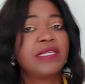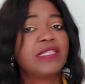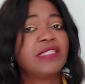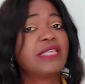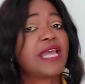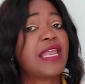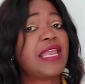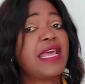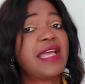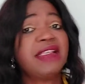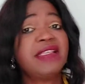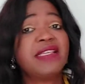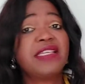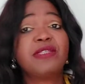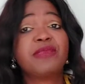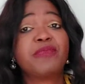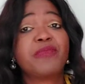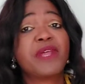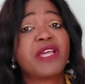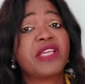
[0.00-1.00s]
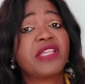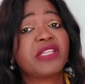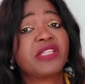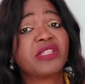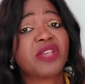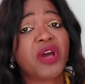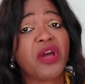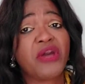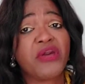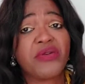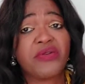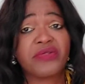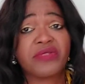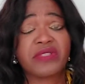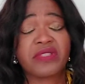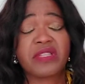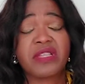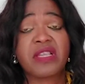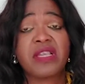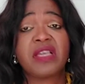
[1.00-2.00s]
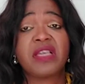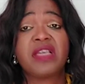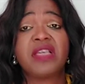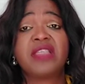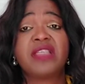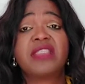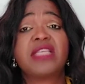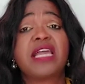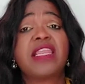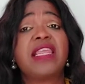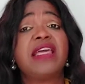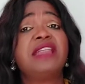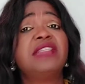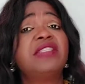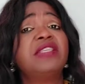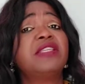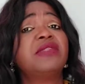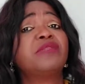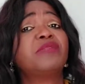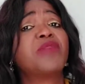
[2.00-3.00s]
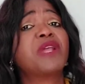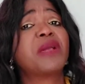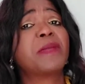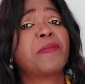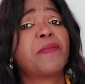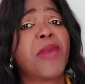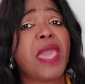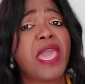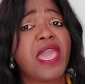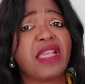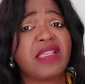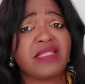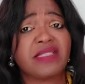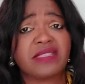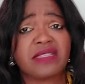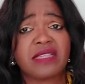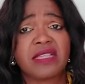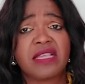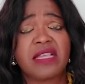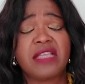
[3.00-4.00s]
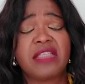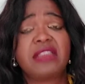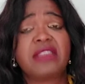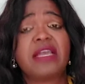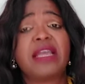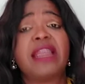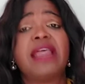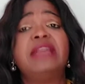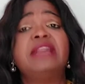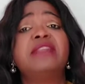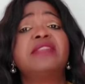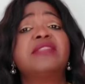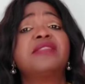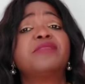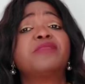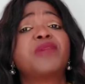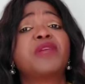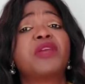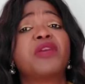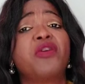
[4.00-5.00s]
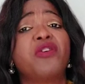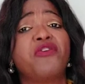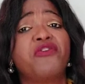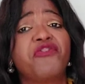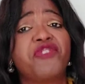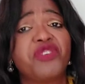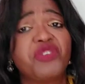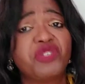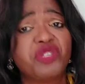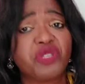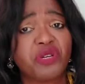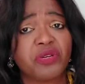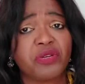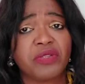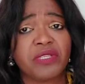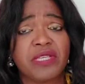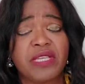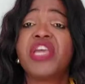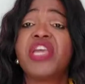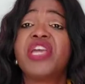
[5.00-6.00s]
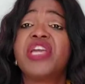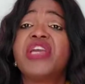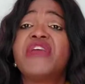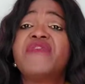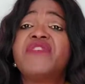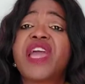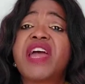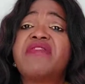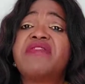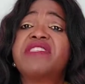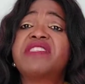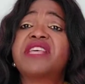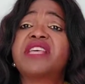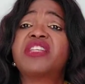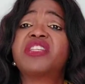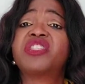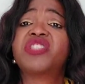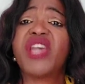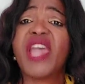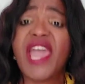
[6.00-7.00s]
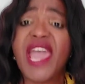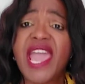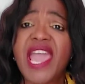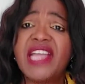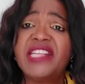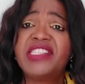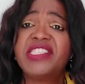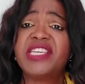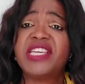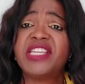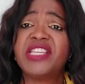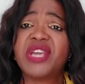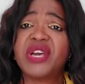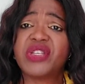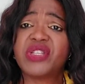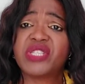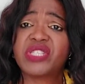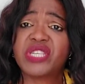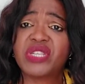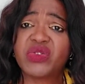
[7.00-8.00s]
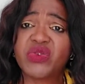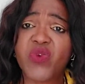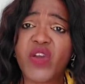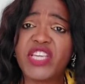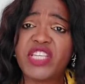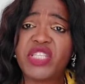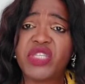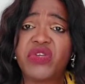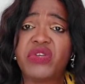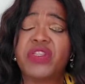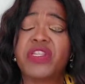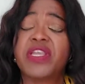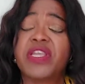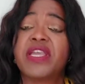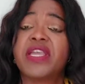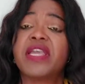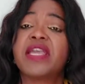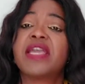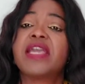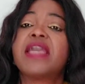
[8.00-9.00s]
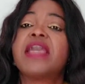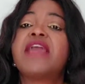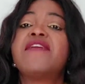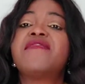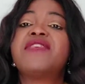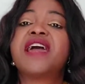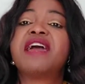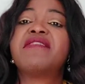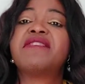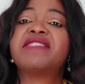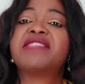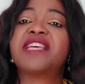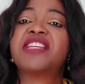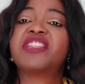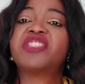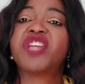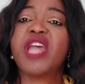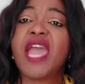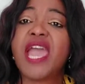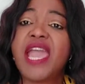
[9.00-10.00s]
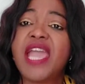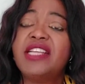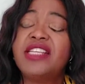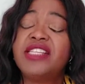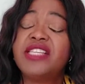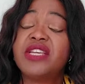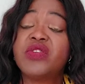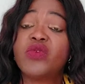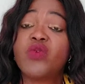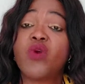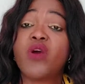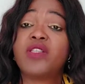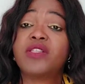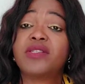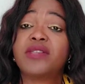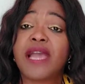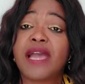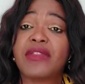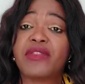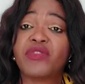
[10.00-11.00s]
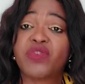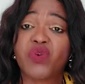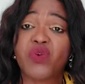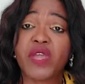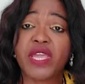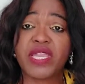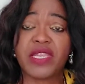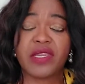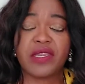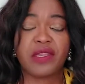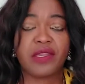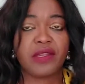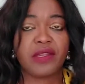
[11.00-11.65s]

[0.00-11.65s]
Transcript: challenges bring sorrows, challenges bring pains, challenges bring confusion. If there is a change in your situation, if there is a change in what you are doing,